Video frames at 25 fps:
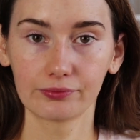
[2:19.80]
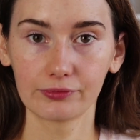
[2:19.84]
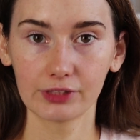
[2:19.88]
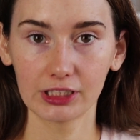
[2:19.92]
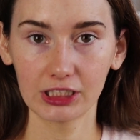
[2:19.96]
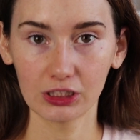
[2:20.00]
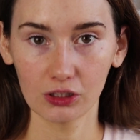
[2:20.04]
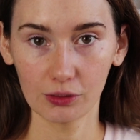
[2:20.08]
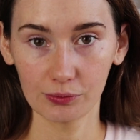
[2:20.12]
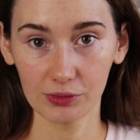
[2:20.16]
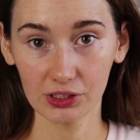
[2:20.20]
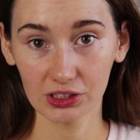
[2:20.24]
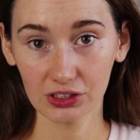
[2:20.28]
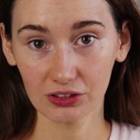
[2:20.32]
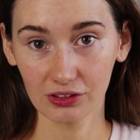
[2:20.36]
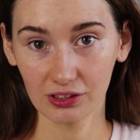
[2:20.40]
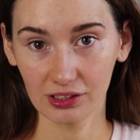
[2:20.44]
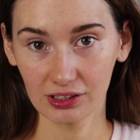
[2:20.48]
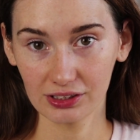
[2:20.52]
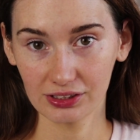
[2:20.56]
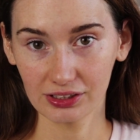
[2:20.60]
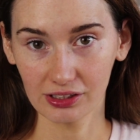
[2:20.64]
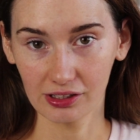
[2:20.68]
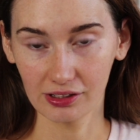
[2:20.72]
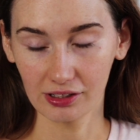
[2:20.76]
So I'm just going
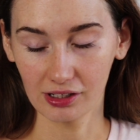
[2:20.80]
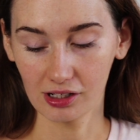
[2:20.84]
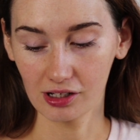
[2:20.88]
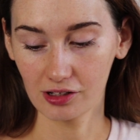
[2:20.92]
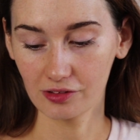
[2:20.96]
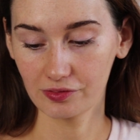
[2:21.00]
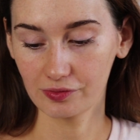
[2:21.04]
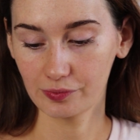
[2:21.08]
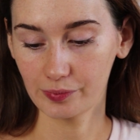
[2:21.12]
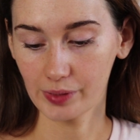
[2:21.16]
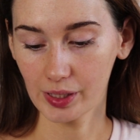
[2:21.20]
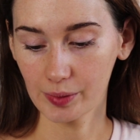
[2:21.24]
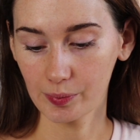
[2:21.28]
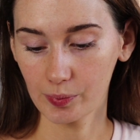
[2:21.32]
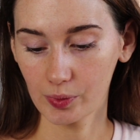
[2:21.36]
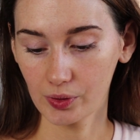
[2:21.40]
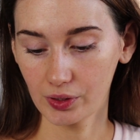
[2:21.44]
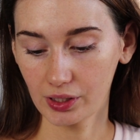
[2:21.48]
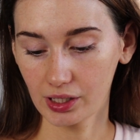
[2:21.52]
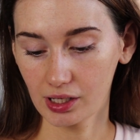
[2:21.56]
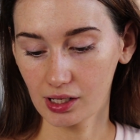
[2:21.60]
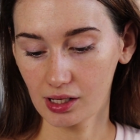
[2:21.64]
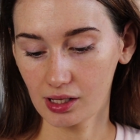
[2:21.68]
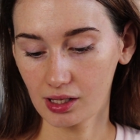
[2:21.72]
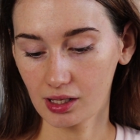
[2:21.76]
to start off by
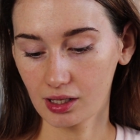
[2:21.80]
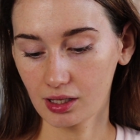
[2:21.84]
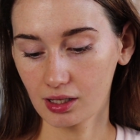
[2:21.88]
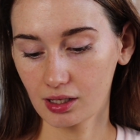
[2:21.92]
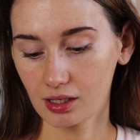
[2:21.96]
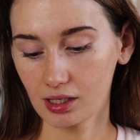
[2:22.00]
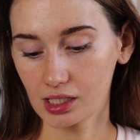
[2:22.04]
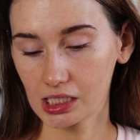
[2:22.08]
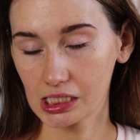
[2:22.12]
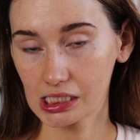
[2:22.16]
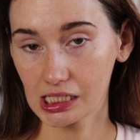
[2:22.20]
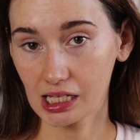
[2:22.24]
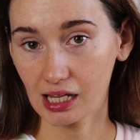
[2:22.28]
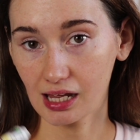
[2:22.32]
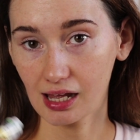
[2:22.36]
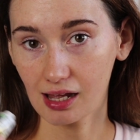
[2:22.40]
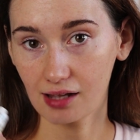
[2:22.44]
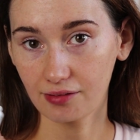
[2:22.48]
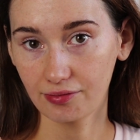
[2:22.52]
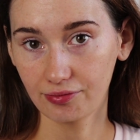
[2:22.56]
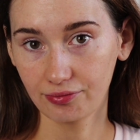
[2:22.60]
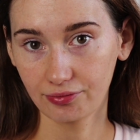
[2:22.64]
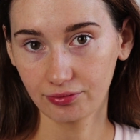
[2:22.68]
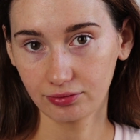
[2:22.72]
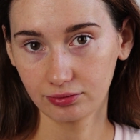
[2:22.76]
putting
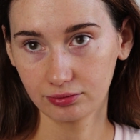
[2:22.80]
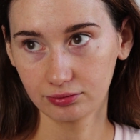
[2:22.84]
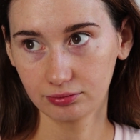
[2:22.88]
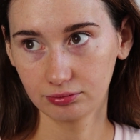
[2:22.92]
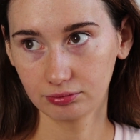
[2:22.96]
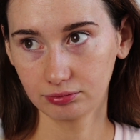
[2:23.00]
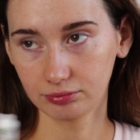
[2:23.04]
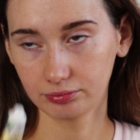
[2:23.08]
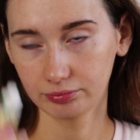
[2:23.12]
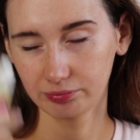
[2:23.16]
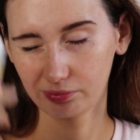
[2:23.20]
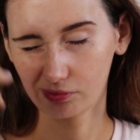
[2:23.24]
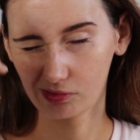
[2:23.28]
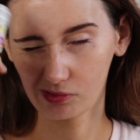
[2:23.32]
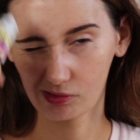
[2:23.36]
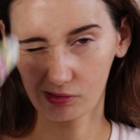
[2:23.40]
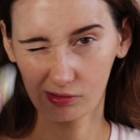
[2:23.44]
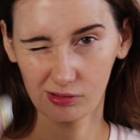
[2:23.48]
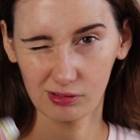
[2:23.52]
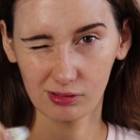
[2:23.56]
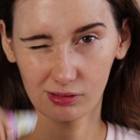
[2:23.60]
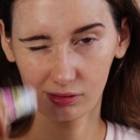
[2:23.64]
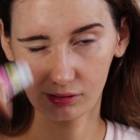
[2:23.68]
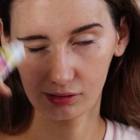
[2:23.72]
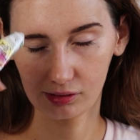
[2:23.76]
half
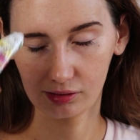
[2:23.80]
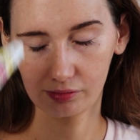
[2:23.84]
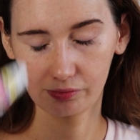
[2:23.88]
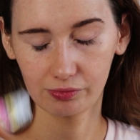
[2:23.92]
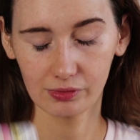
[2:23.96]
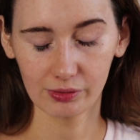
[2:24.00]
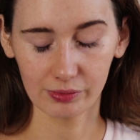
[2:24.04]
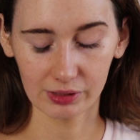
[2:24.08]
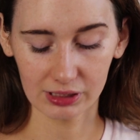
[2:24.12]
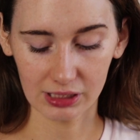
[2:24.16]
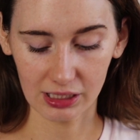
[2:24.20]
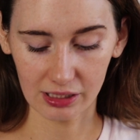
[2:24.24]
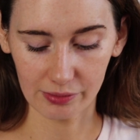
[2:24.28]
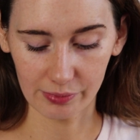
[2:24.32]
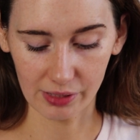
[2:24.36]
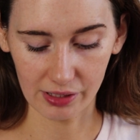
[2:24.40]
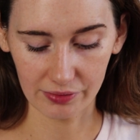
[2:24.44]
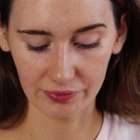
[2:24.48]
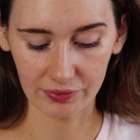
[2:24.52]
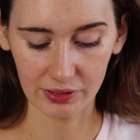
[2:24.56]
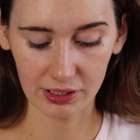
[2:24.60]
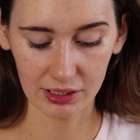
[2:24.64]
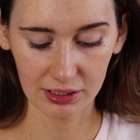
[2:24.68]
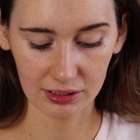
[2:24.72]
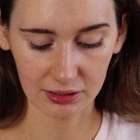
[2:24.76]
on one side of my
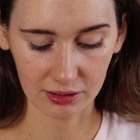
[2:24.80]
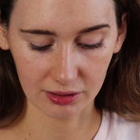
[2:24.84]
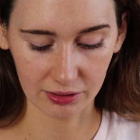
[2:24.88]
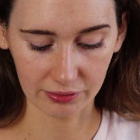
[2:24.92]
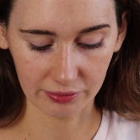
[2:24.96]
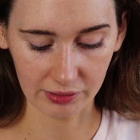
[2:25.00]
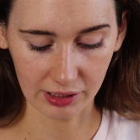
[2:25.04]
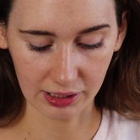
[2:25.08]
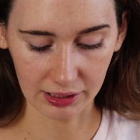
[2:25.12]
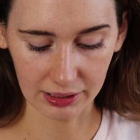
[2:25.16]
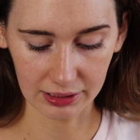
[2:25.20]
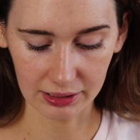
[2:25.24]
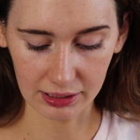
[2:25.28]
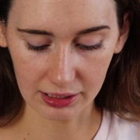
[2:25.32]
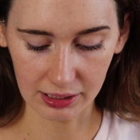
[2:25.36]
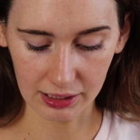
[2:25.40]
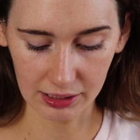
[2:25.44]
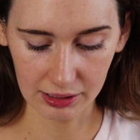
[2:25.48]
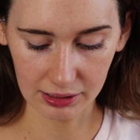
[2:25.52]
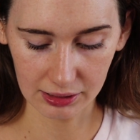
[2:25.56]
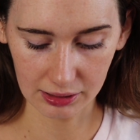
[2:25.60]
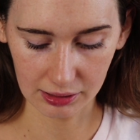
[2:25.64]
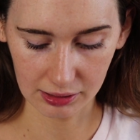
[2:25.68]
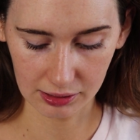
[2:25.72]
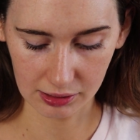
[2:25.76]
face, on the right
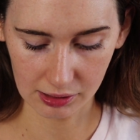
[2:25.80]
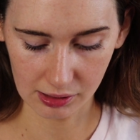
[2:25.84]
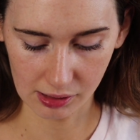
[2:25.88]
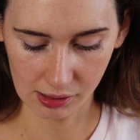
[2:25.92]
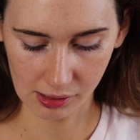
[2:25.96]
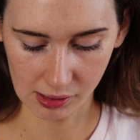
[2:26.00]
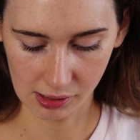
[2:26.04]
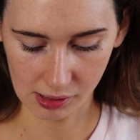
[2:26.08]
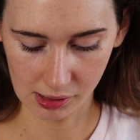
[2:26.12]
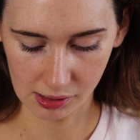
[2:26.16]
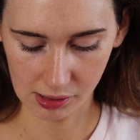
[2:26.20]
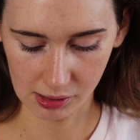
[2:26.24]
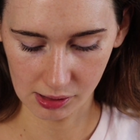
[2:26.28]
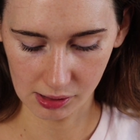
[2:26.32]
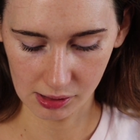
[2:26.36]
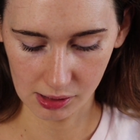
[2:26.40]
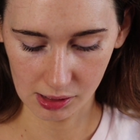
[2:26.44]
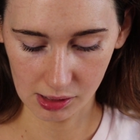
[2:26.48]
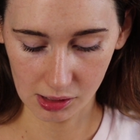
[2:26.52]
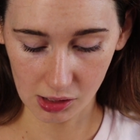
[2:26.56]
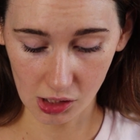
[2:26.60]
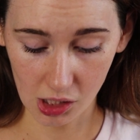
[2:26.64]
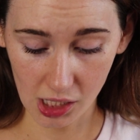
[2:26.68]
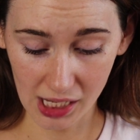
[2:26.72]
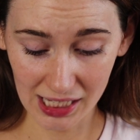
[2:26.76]
side.
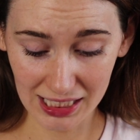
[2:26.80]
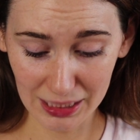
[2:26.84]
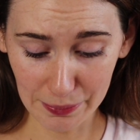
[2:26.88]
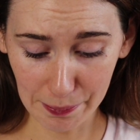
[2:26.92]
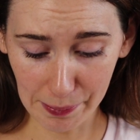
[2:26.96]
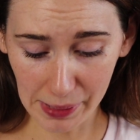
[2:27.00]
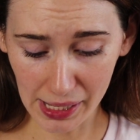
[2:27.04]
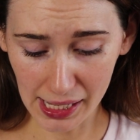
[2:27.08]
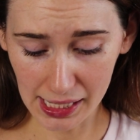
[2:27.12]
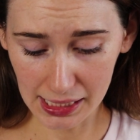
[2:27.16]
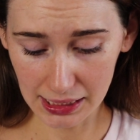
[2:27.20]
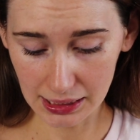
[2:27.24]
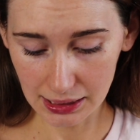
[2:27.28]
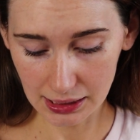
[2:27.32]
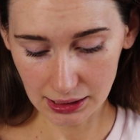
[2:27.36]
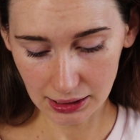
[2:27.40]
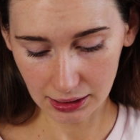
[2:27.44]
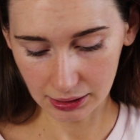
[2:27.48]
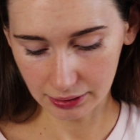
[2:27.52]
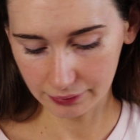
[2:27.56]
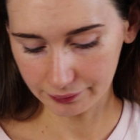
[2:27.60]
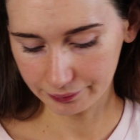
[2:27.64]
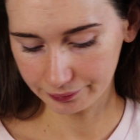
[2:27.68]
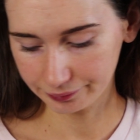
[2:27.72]
It's pink!